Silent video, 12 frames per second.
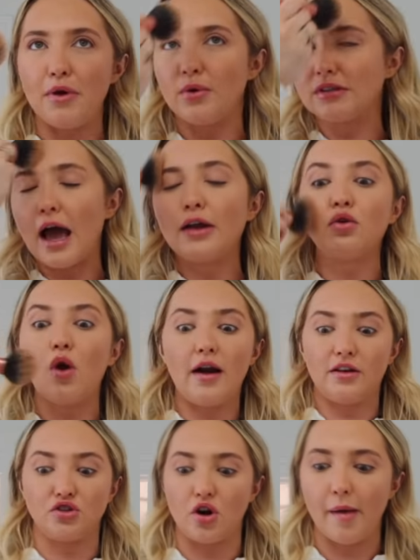be with. I don't know how
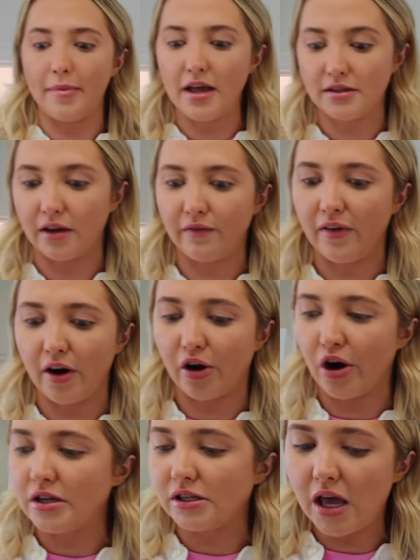to describe it. It's like very
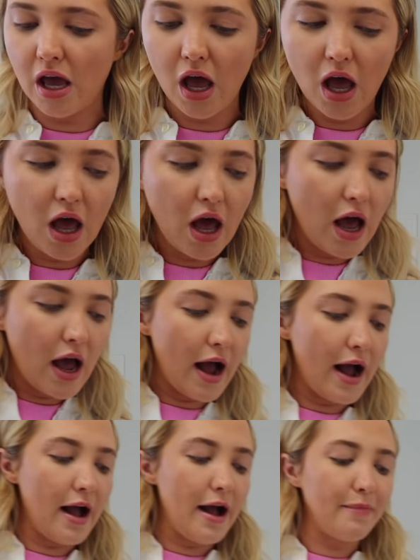crazy.
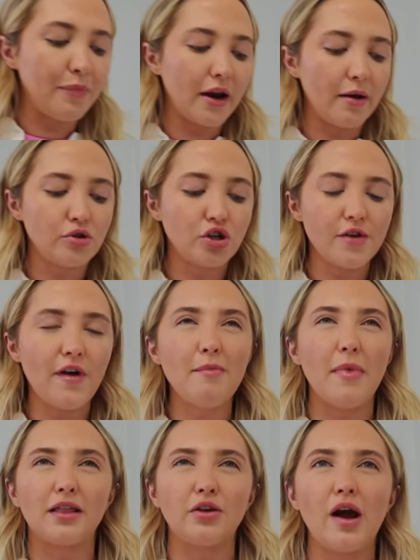Um, and I'm sure if I
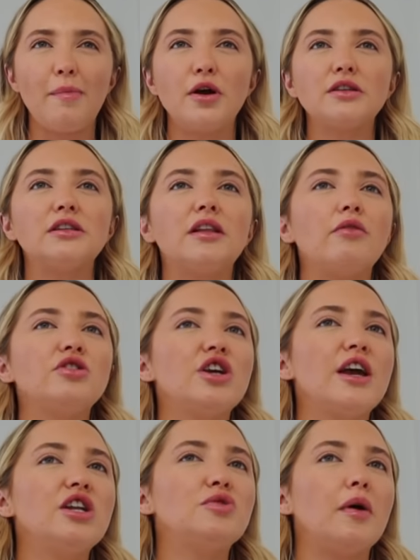met the right person, that would
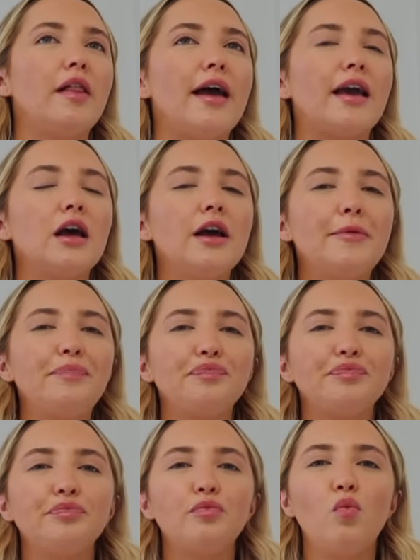change. But like
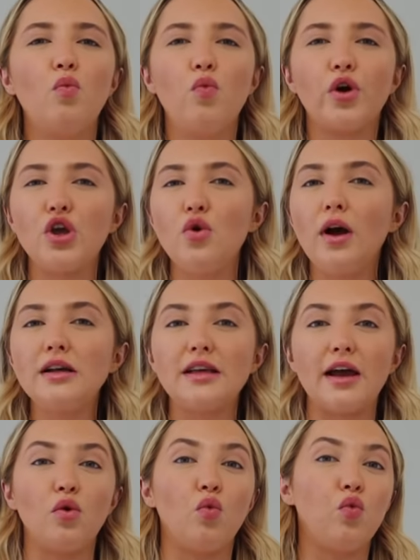were you guys
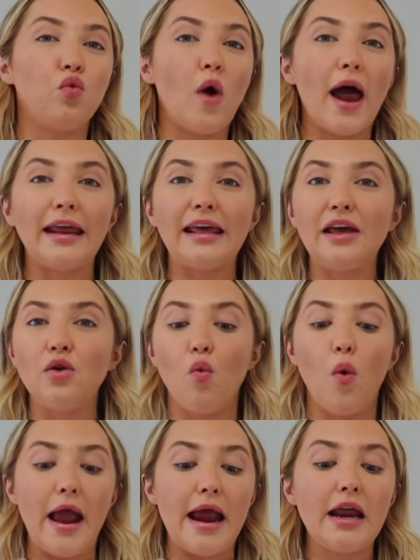like ready and
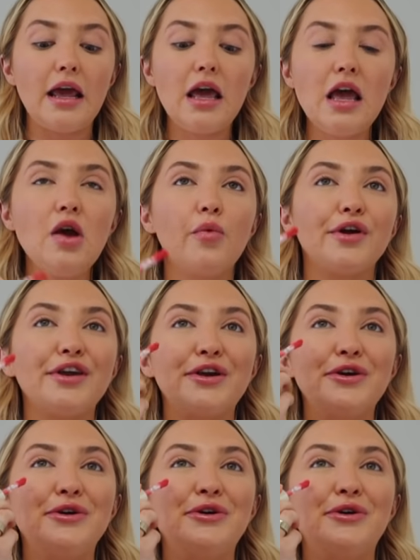waiting? Were
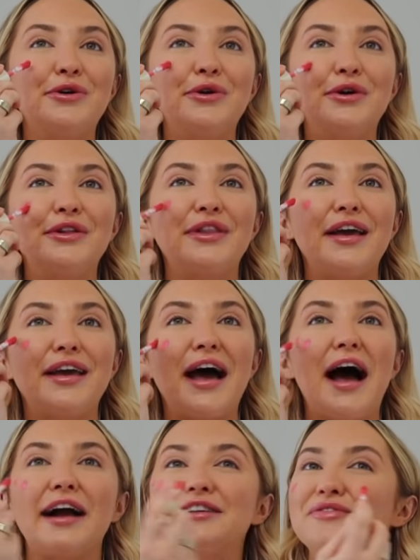you like
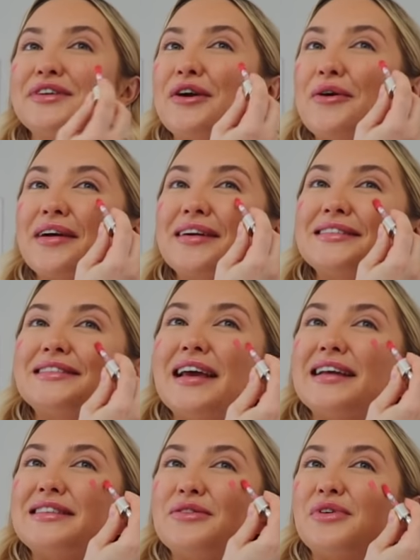actively going on
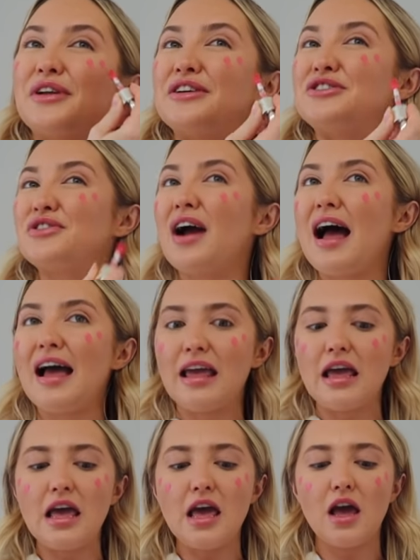dates and really
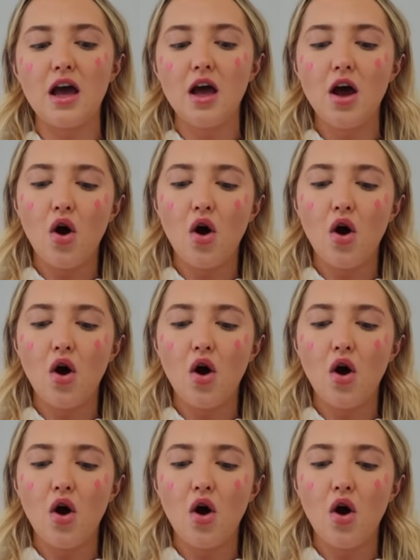trying?